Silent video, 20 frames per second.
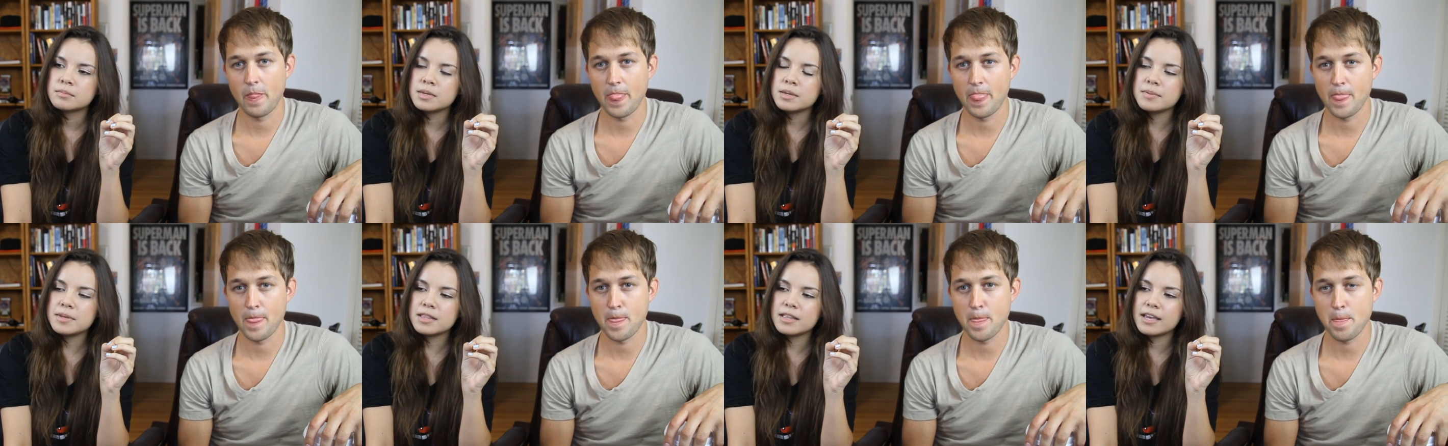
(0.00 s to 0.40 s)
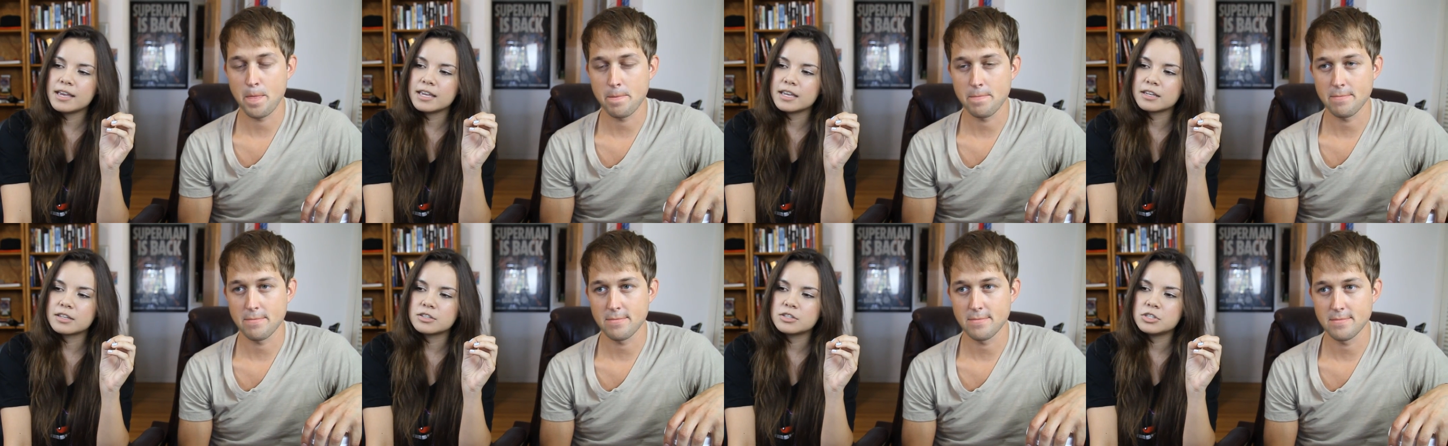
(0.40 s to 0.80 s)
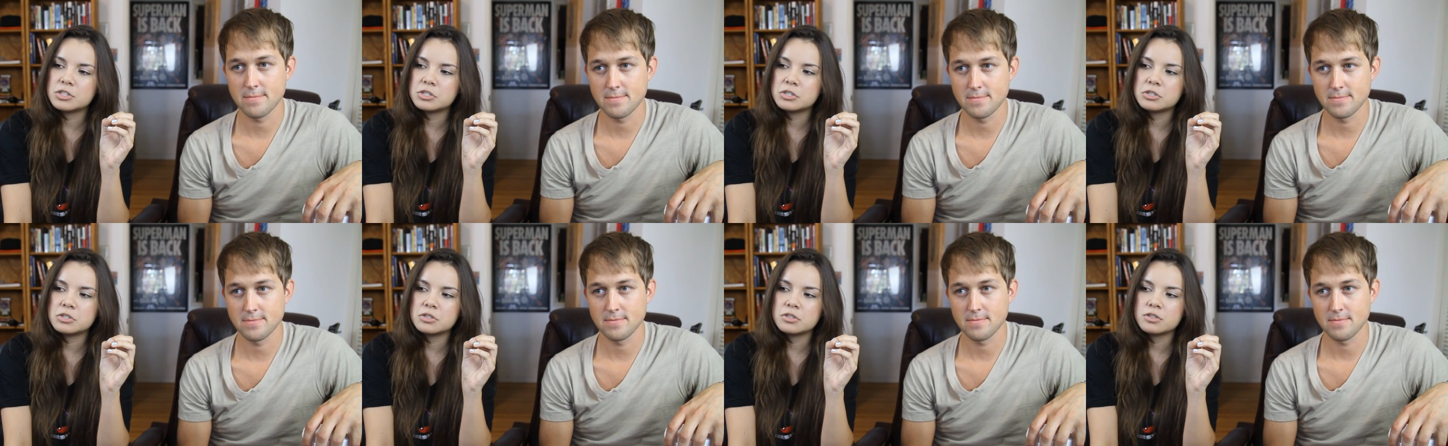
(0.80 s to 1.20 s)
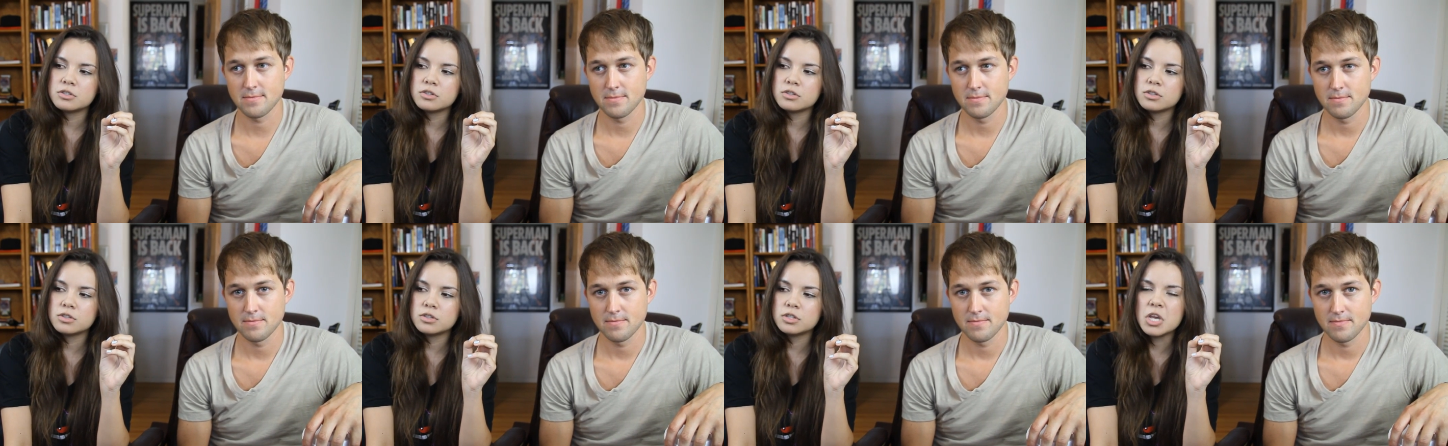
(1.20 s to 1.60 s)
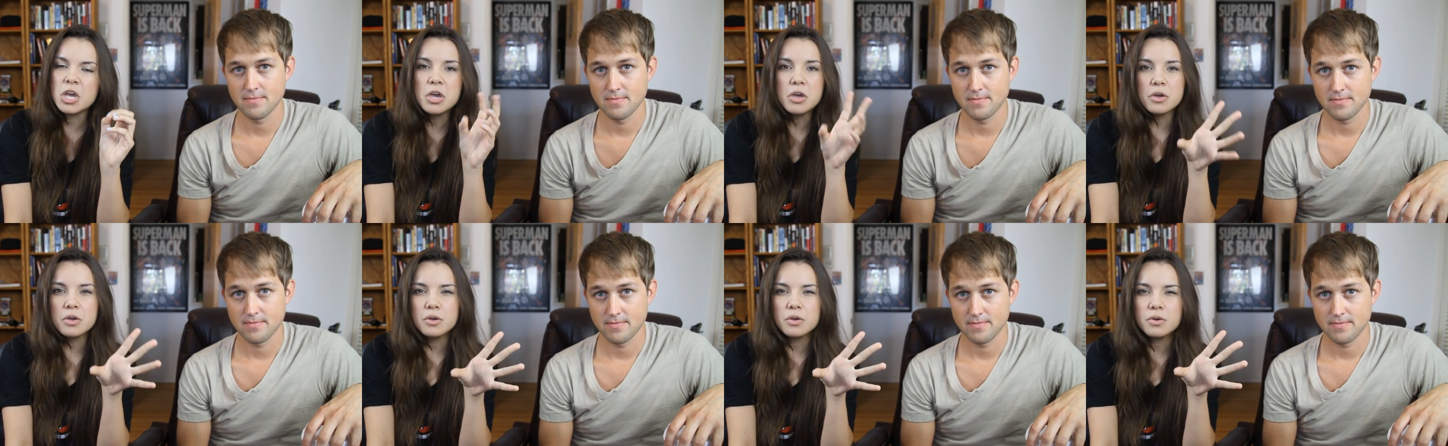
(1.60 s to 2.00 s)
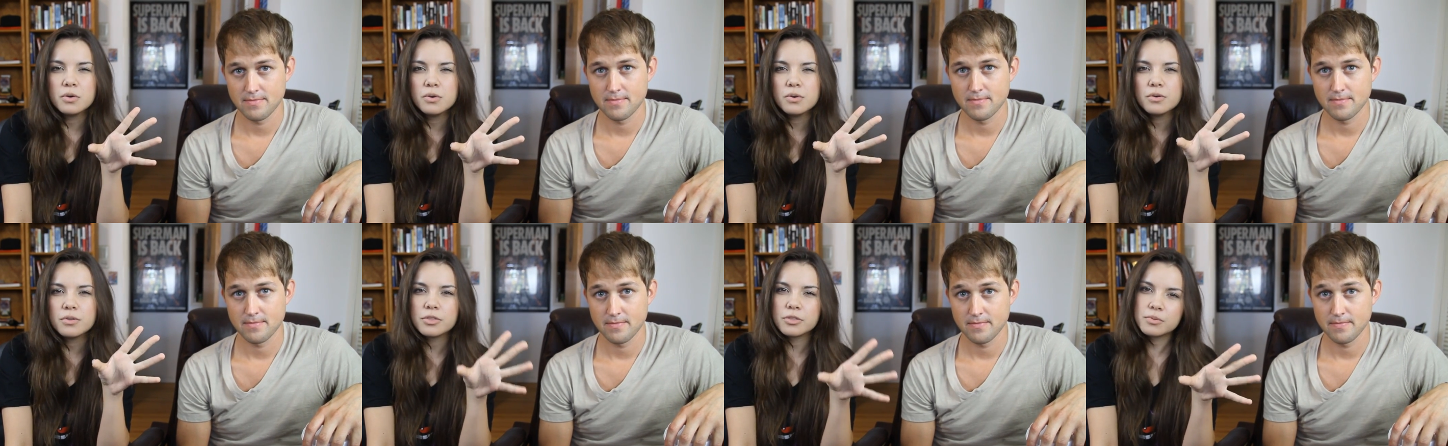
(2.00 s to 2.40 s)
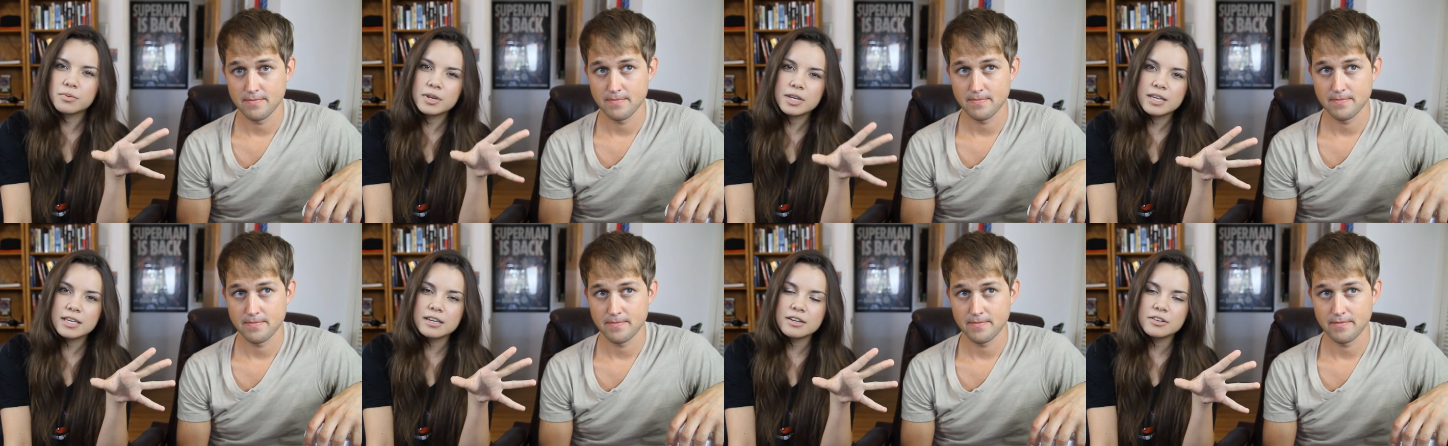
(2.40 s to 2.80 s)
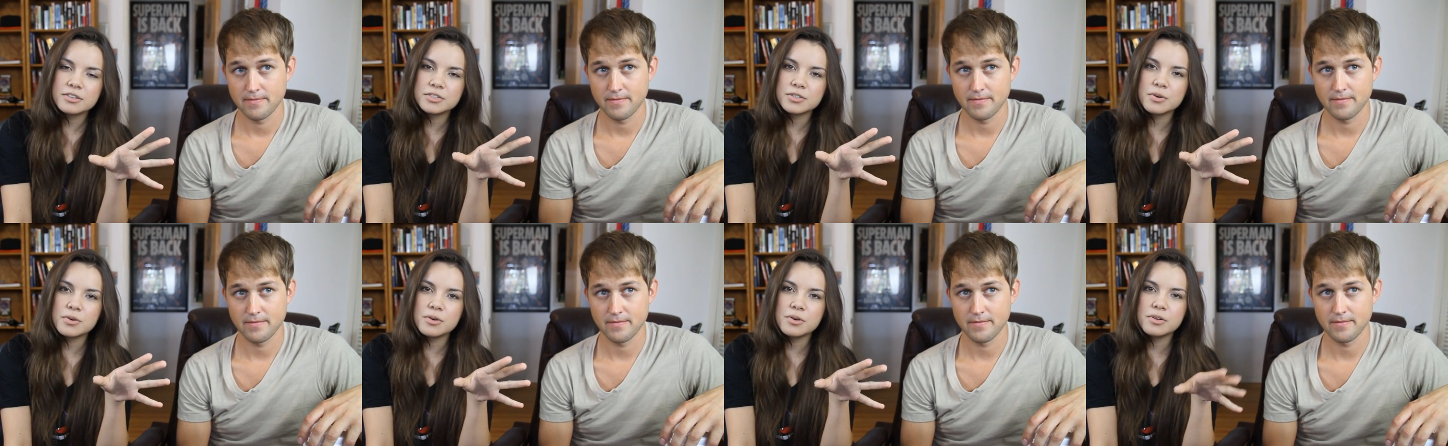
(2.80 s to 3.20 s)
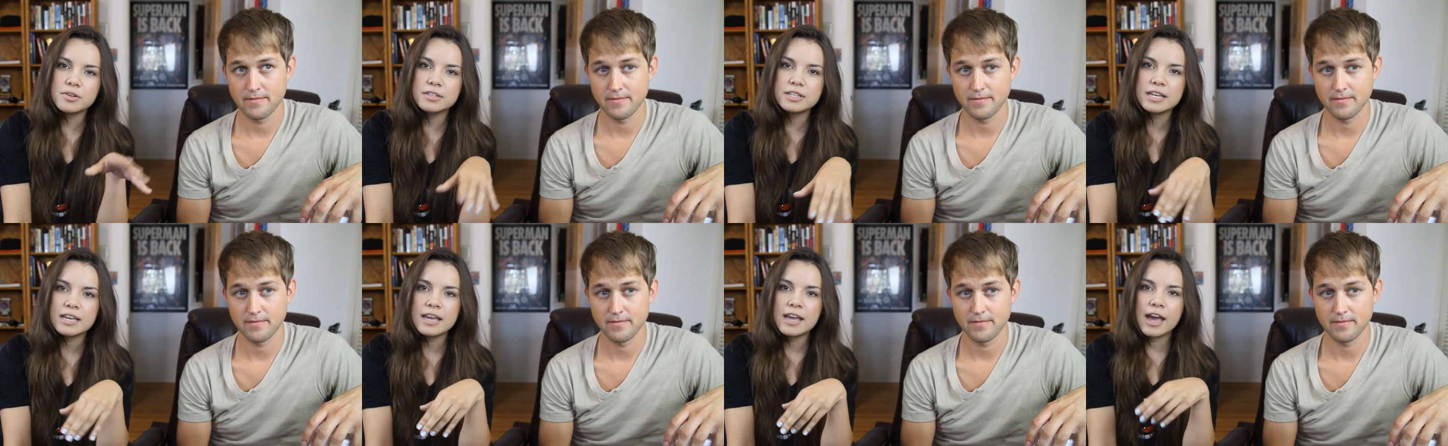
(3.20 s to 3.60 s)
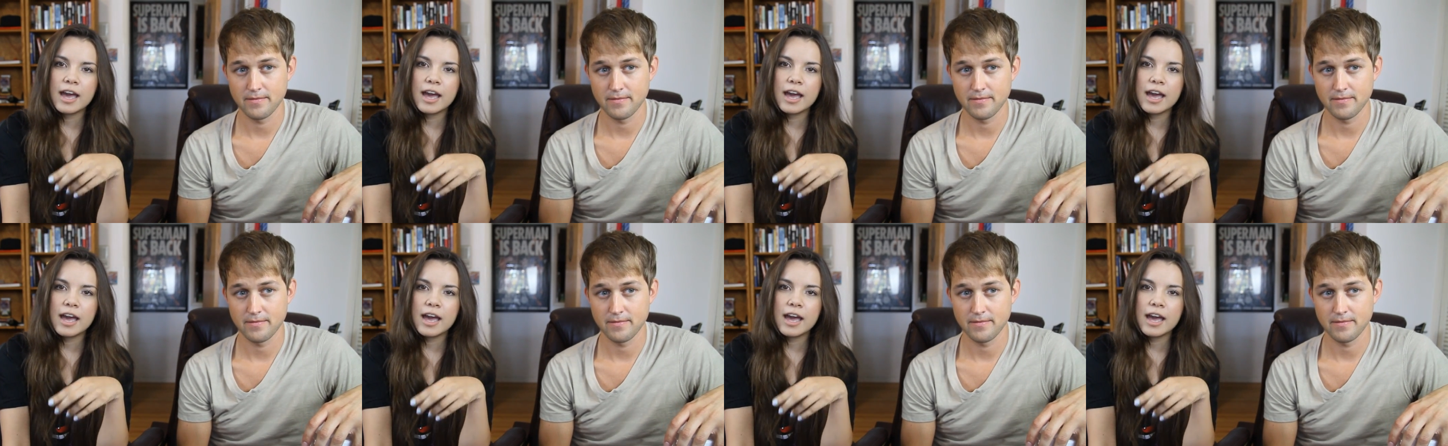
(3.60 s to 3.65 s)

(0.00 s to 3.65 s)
Speaker 1: maybe like two, three years old.